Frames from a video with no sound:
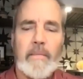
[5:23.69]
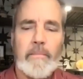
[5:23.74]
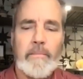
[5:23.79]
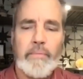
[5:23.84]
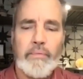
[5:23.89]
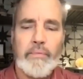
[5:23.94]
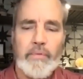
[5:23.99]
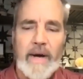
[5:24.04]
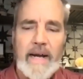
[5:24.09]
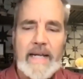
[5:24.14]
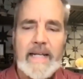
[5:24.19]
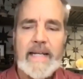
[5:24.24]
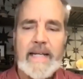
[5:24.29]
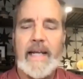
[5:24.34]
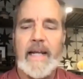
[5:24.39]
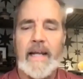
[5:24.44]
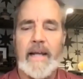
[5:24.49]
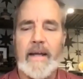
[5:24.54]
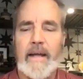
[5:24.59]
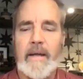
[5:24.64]

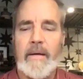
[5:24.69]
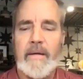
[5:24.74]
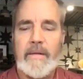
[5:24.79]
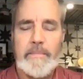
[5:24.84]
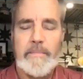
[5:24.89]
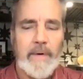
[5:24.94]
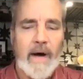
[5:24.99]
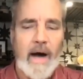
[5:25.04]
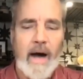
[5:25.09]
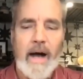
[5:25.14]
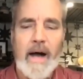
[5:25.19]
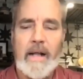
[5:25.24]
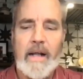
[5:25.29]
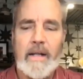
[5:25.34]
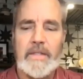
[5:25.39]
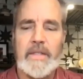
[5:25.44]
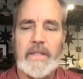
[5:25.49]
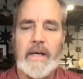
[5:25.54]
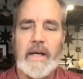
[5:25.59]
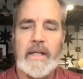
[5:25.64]
breaking
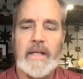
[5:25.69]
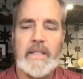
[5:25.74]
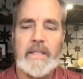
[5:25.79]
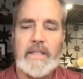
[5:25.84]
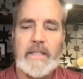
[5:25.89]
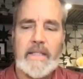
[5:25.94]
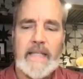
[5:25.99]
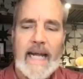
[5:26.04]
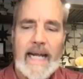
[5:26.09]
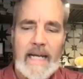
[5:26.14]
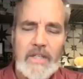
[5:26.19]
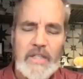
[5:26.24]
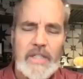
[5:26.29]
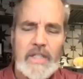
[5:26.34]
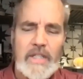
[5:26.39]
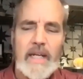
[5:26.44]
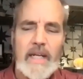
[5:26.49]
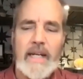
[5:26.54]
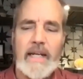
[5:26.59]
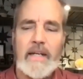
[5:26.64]
bonds, uh,
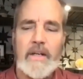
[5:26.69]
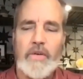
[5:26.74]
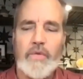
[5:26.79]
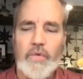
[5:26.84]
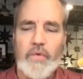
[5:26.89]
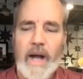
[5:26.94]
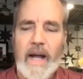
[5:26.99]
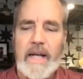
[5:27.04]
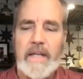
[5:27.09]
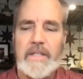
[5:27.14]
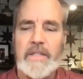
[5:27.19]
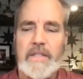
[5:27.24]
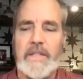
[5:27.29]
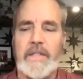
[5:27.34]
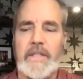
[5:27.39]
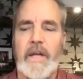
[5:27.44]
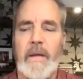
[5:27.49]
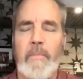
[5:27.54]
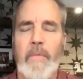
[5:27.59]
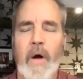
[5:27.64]
tasting
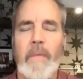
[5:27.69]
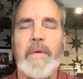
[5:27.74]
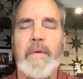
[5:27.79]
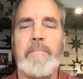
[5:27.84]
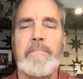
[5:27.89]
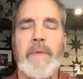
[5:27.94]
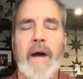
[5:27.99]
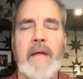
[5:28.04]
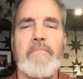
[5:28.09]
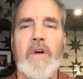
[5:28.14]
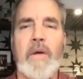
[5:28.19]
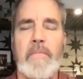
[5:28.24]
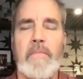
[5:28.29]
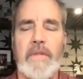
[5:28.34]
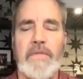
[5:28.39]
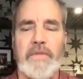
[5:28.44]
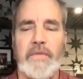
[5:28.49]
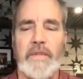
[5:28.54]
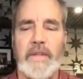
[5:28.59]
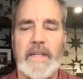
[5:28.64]
Christ moment by
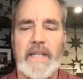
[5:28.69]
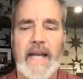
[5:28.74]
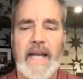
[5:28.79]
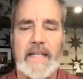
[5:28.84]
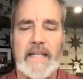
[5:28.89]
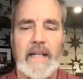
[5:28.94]
moment through the day.